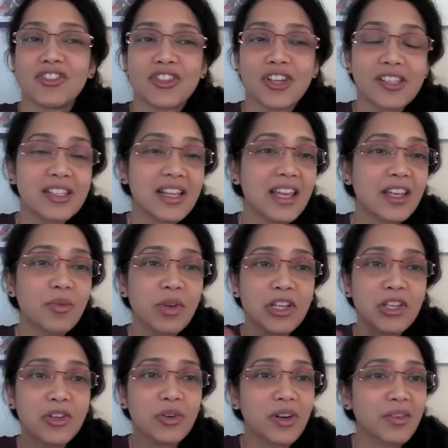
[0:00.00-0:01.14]
Just like when
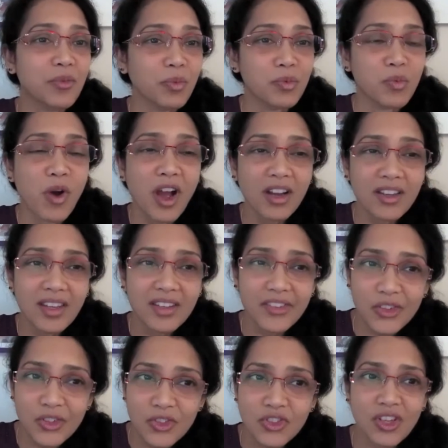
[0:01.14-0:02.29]
you're
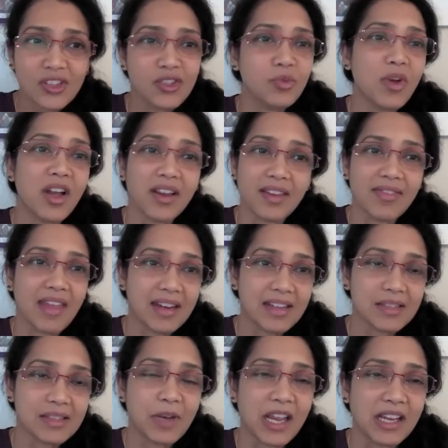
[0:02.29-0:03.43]
walking, you just walk, and that
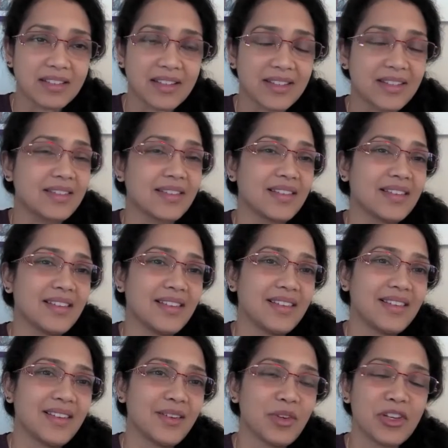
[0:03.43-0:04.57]
is practice.
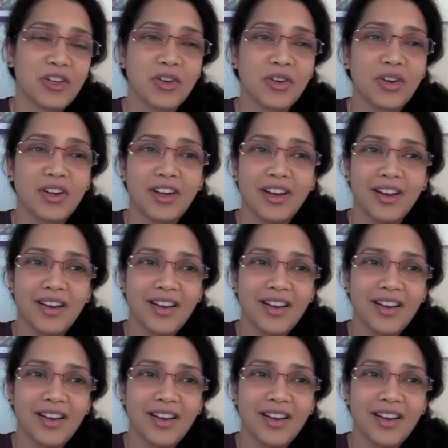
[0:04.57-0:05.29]
When you're